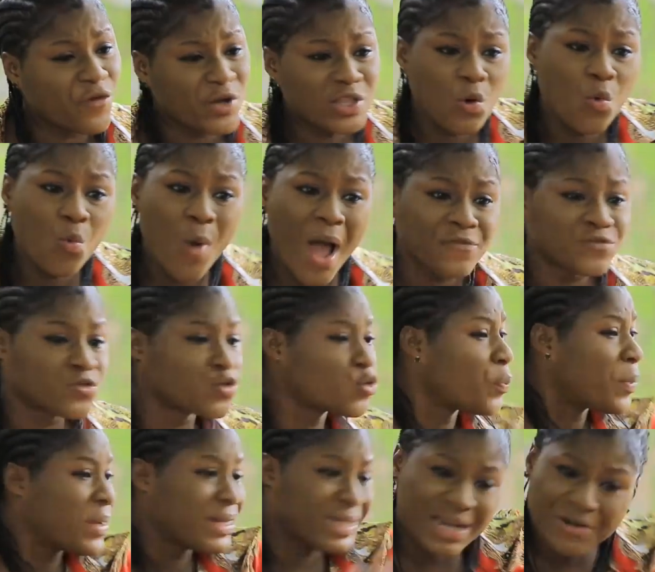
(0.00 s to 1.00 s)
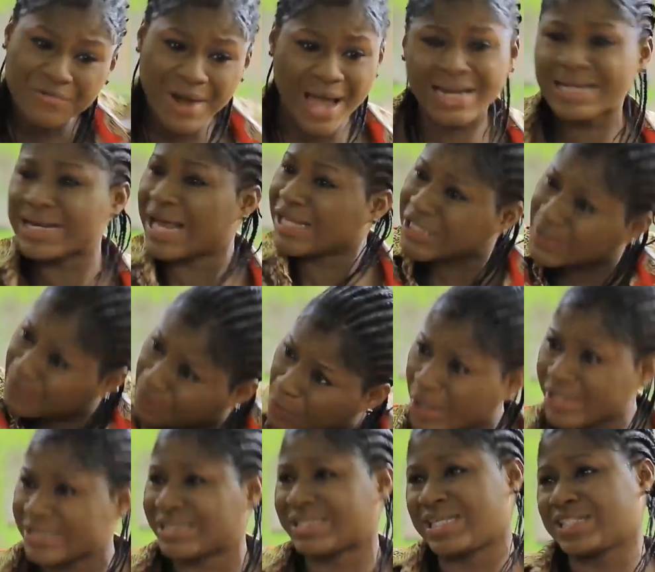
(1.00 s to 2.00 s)
before the wife stupidly ran in and
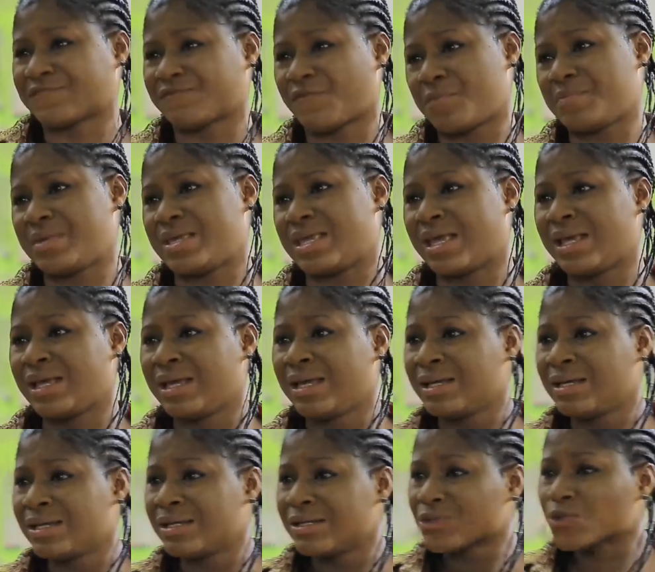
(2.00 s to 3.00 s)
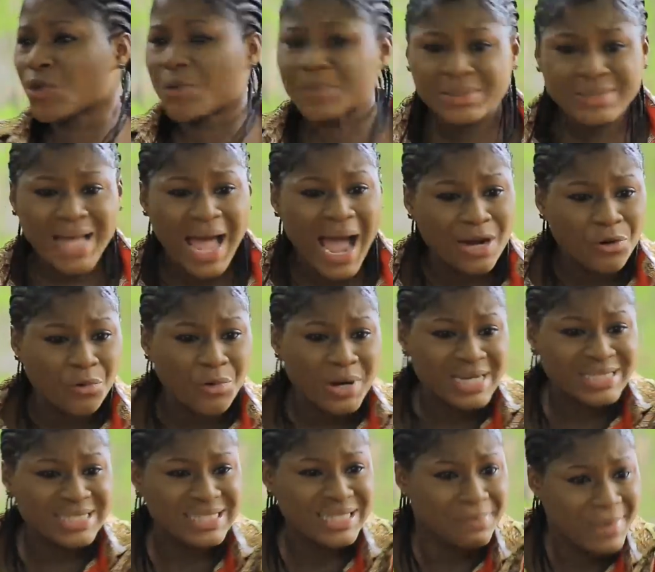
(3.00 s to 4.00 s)
spoiled things for me. Something I had
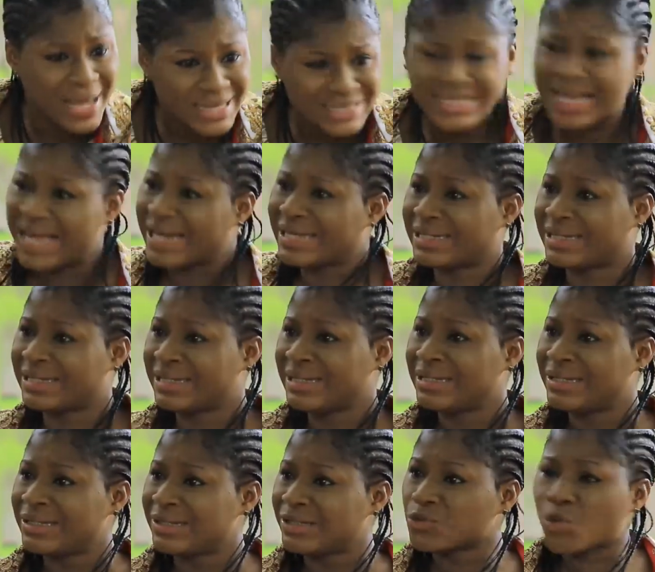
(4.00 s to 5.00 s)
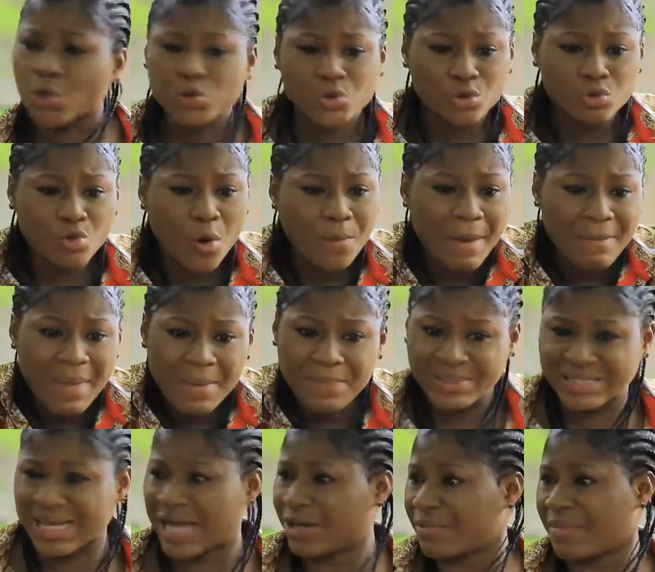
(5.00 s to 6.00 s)
already cemented. Just so no be me
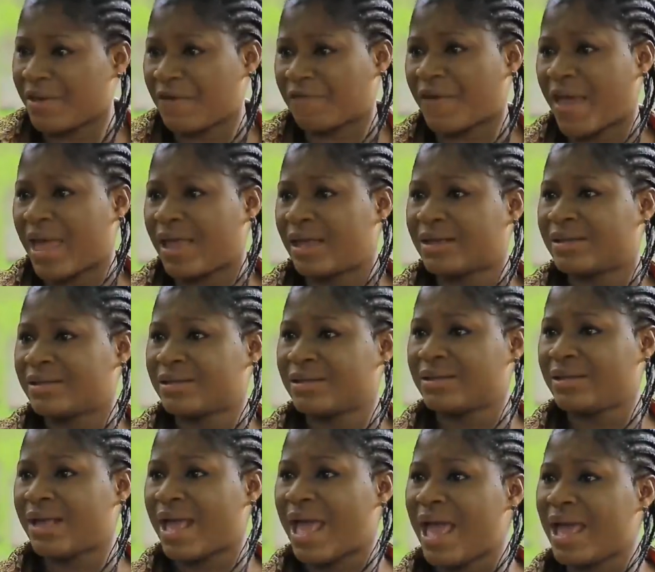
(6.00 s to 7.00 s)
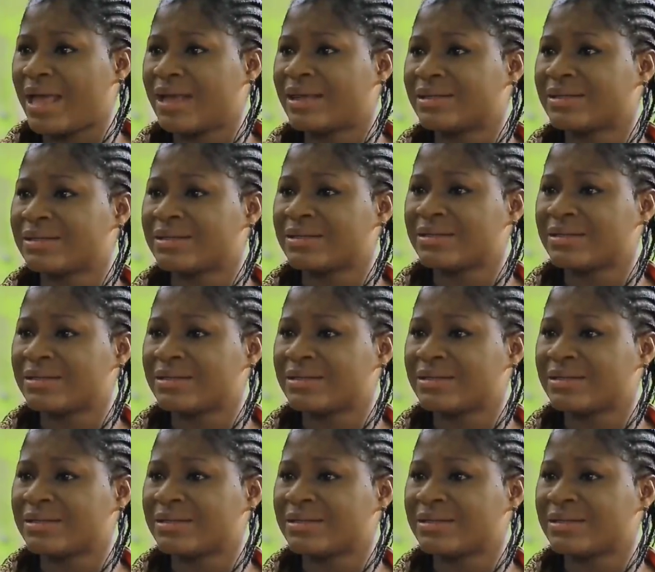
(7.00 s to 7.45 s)
bishalu me fe. Eh?